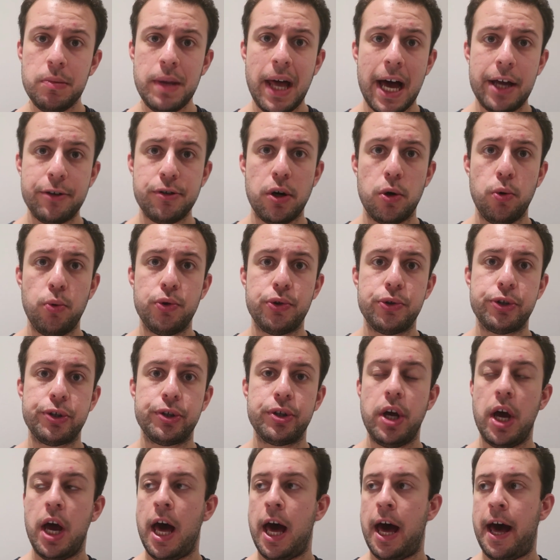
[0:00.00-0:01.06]

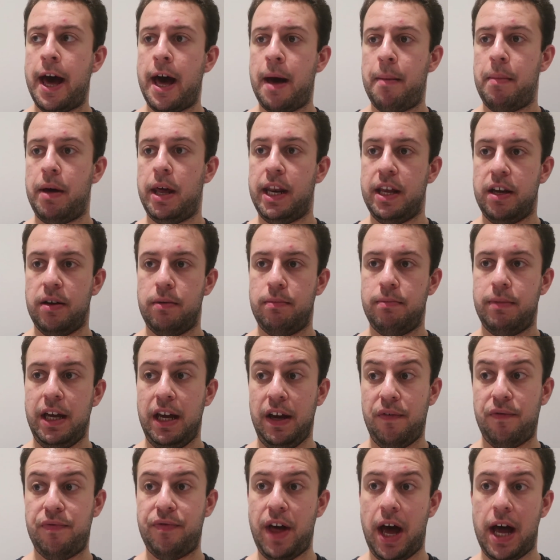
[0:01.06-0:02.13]
adults, and
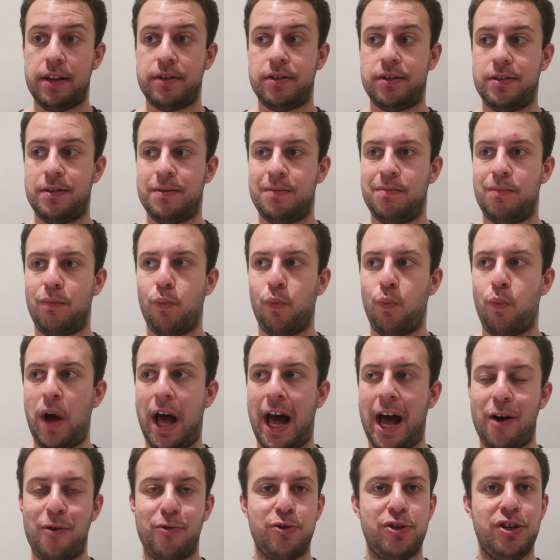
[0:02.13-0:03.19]
if that's
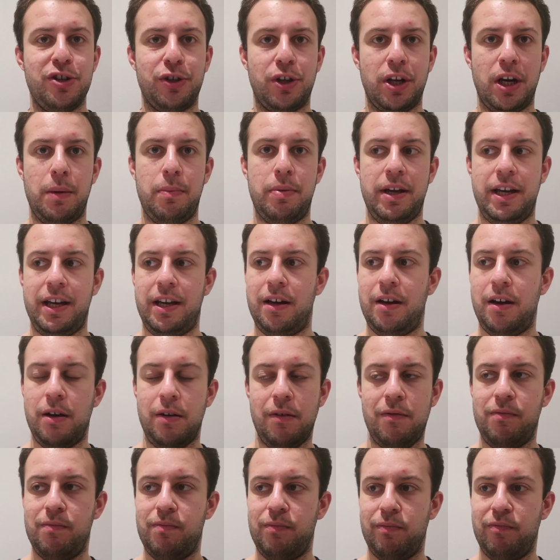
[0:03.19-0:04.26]
how she's going to be
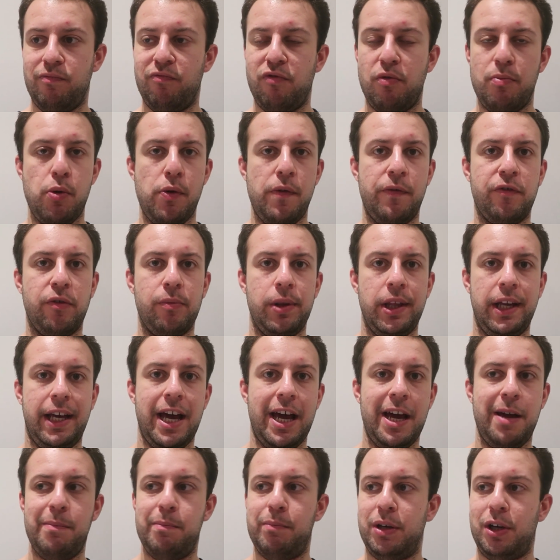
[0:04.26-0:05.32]
removed from the
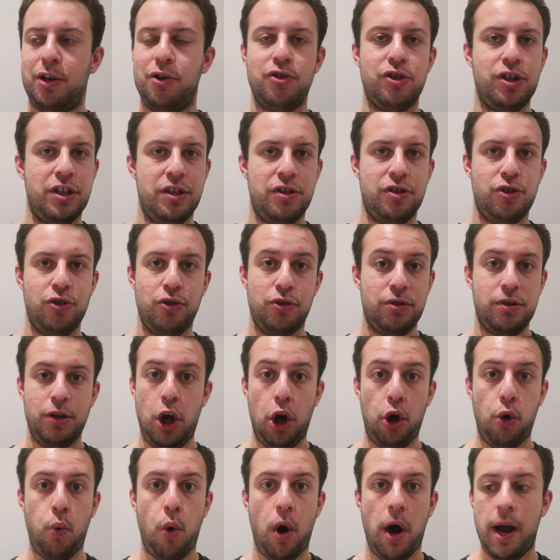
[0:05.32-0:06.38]
game because she's just
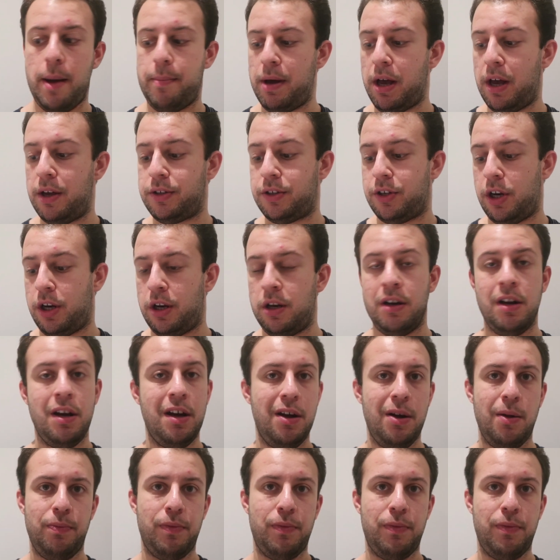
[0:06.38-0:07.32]
a quiet person,